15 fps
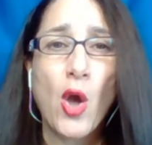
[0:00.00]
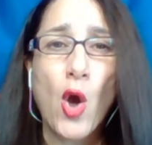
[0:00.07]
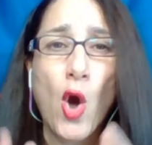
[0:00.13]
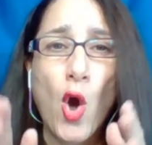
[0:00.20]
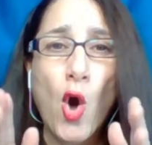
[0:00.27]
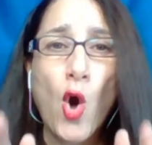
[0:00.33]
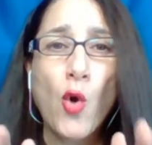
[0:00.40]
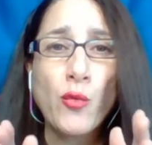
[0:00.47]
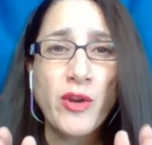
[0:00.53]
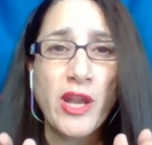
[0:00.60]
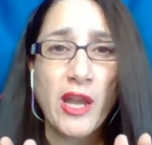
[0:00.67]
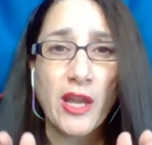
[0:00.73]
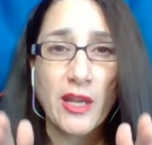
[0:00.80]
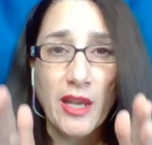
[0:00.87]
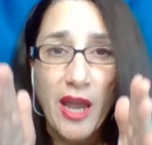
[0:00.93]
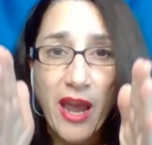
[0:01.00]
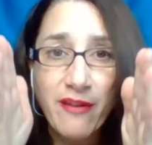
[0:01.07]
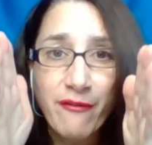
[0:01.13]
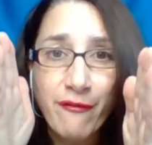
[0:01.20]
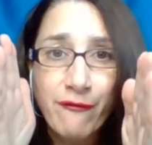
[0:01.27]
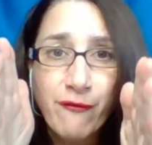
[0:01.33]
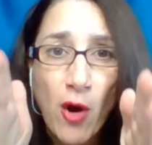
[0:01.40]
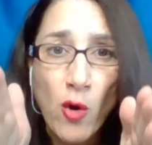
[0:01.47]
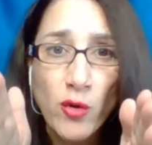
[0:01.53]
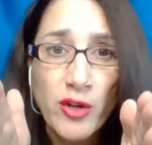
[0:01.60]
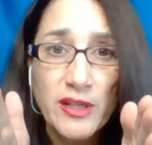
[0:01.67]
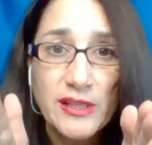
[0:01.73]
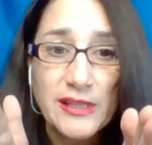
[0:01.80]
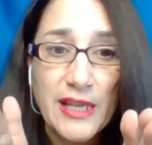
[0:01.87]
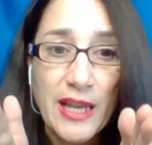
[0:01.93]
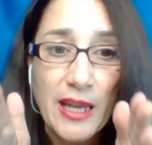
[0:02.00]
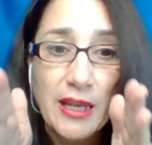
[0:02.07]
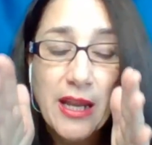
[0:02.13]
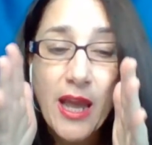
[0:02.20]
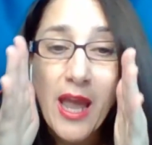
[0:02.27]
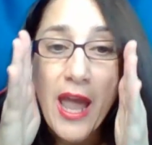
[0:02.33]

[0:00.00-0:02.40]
hone in and focus in